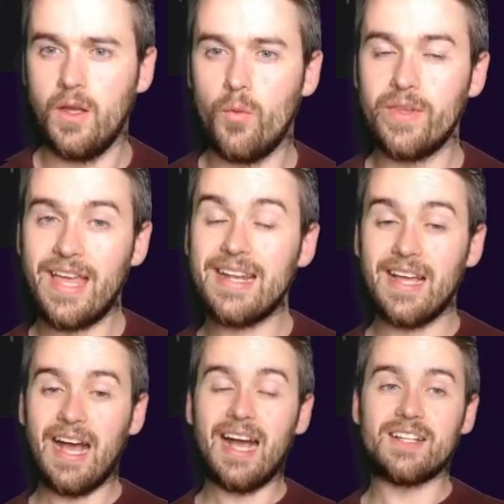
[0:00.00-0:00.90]
We then
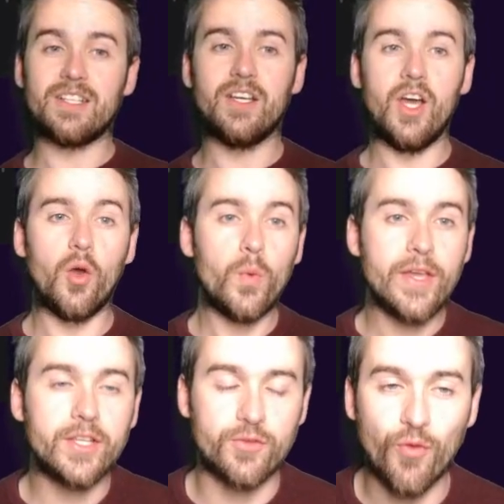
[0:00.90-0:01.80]
had a
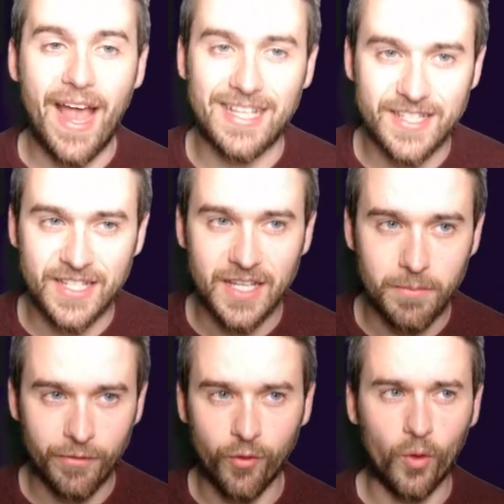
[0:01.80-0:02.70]
week's rest
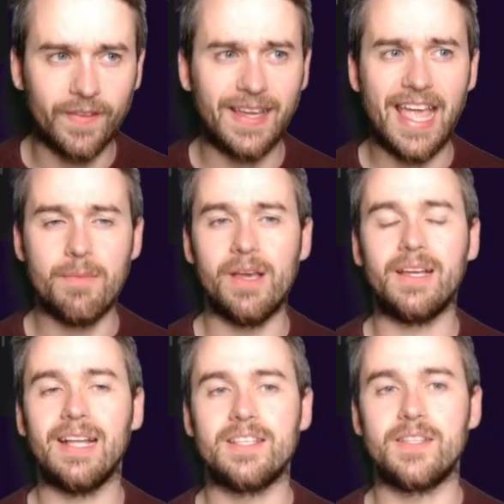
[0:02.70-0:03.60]
before the game
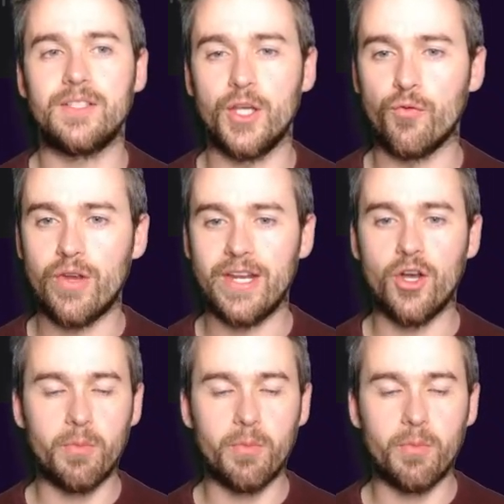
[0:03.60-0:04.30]
against Torino.